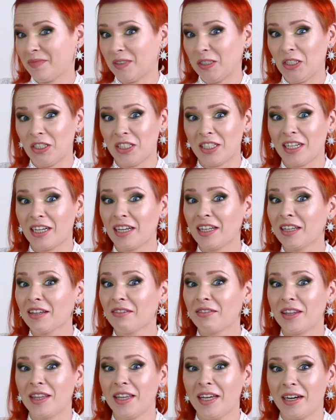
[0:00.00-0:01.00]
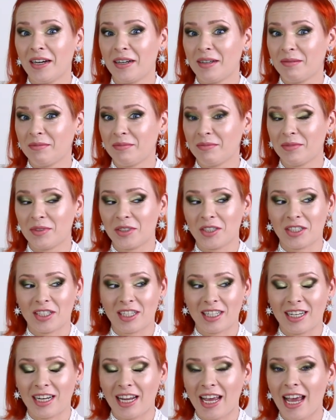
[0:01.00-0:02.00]
I'm just gonna leave it there. We're
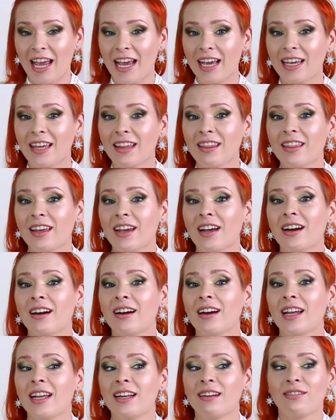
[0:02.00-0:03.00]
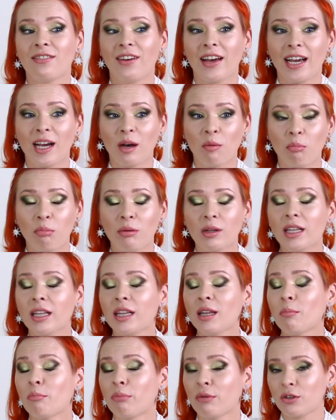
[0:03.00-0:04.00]
just gonna hang in there, and if I
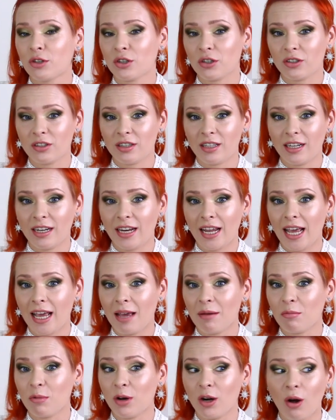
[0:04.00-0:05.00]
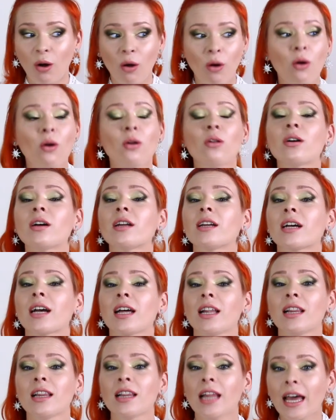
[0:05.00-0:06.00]
completely butchered the name, we're all gonna
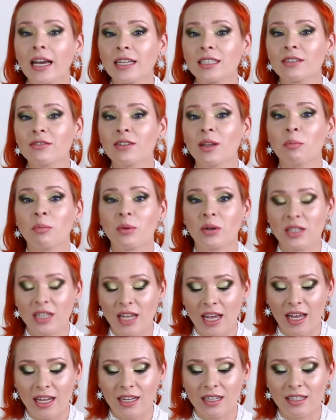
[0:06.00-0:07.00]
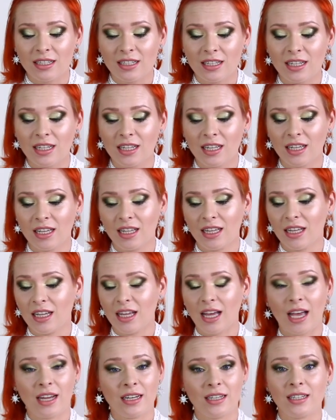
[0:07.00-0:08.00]
collectively pretend
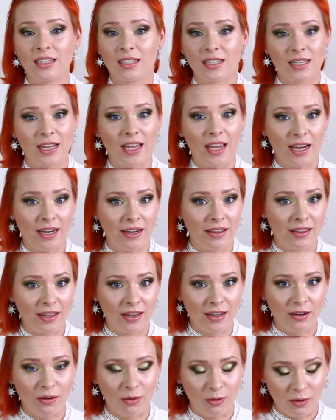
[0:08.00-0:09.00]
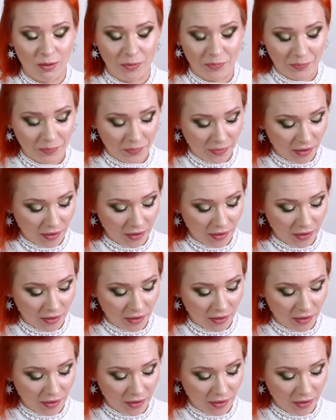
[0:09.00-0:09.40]
I didn't say anything at all.